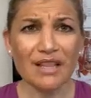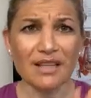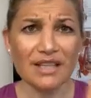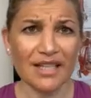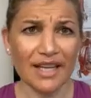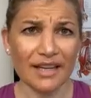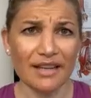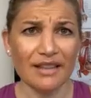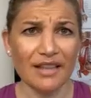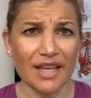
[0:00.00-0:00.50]
And the
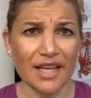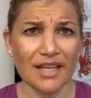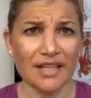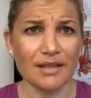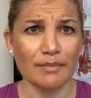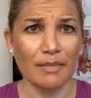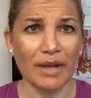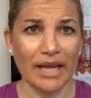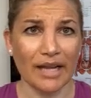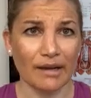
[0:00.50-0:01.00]
second thing
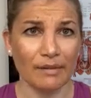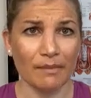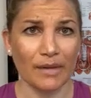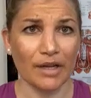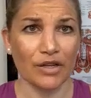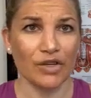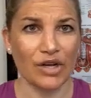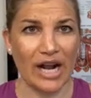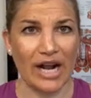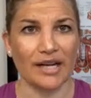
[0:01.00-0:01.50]
is make them
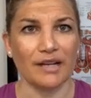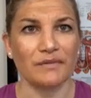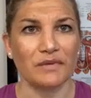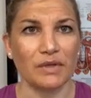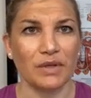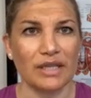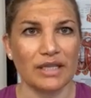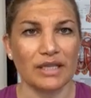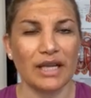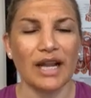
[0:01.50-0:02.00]
attractive.
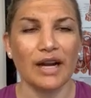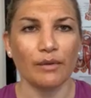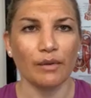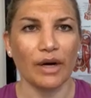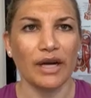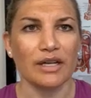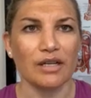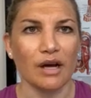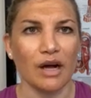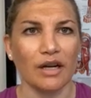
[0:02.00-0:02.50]
So that's kind of
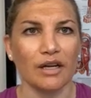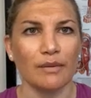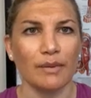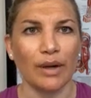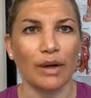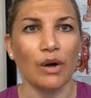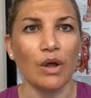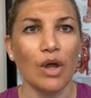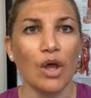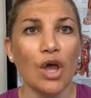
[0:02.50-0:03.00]
where I talked
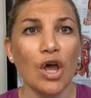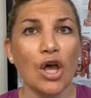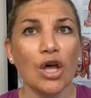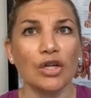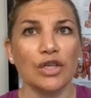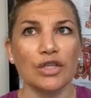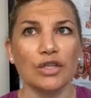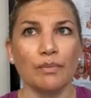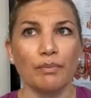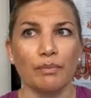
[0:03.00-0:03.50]
about
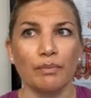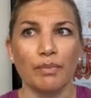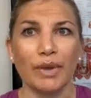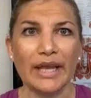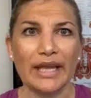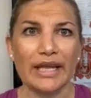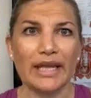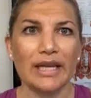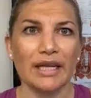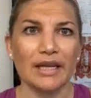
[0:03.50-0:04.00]
just
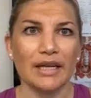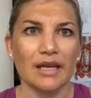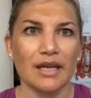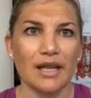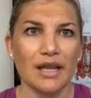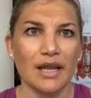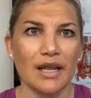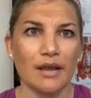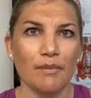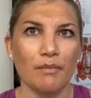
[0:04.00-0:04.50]
make
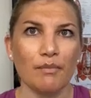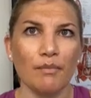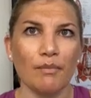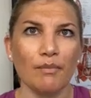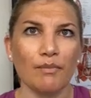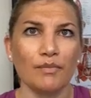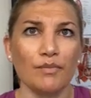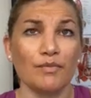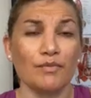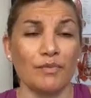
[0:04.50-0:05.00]

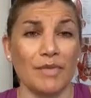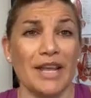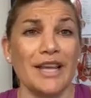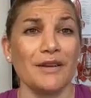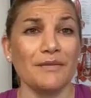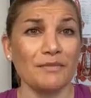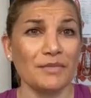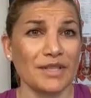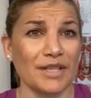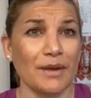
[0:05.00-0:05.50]

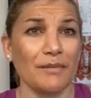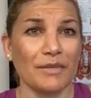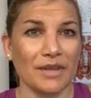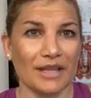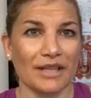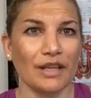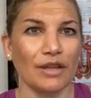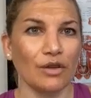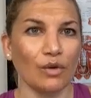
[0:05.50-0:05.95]
them something